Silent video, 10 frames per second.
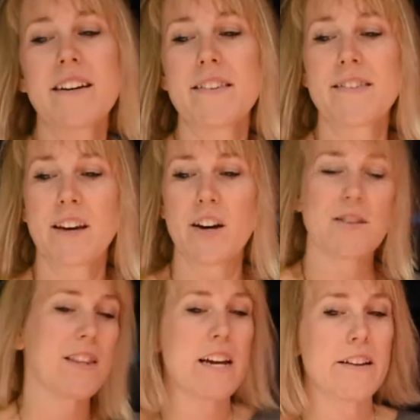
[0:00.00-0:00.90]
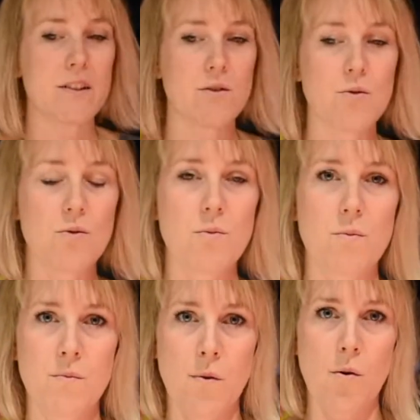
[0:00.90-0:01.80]
So these are all
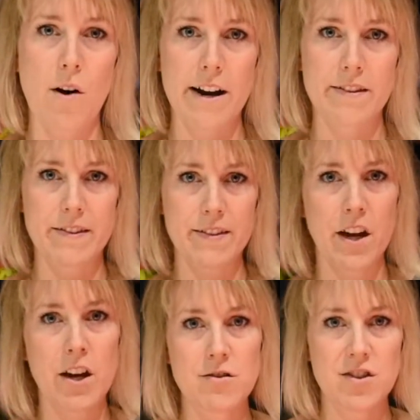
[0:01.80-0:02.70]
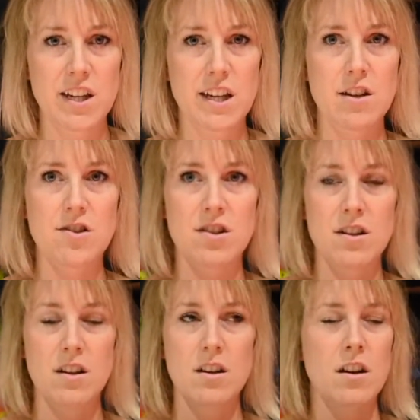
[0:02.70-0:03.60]
4-ounce coated,
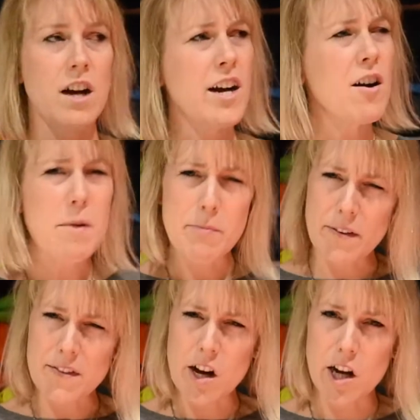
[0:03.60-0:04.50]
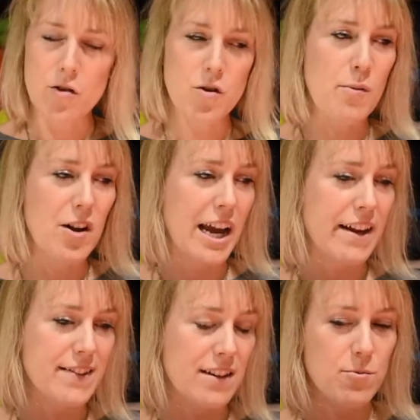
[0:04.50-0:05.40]
I can't remember if it's nylon or
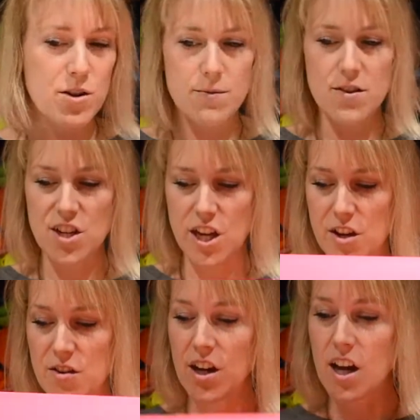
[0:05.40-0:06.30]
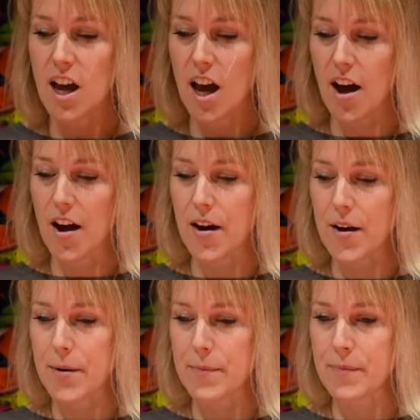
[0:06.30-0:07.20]
polyester, one of the two.
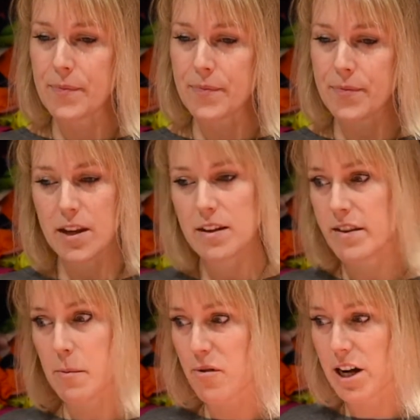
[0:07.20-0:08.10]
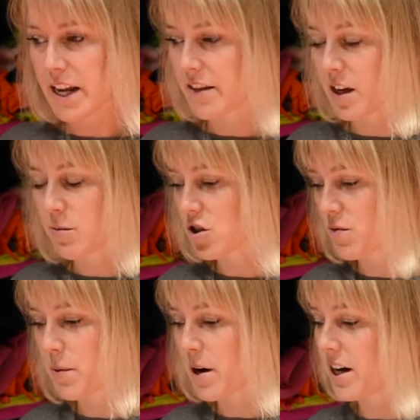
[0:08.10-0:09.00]
They're brilliant, they wash
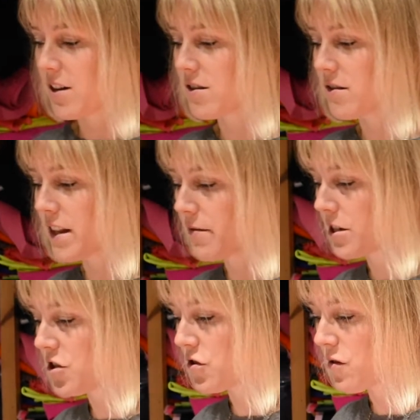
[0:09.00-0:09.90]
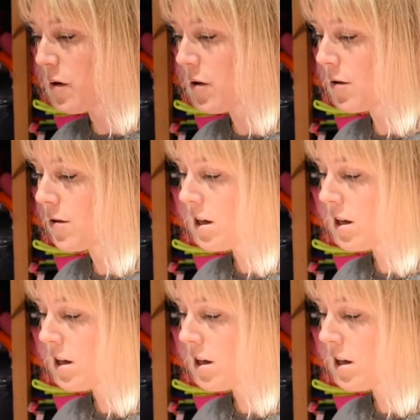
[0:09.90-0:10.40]
really well, they're very durable,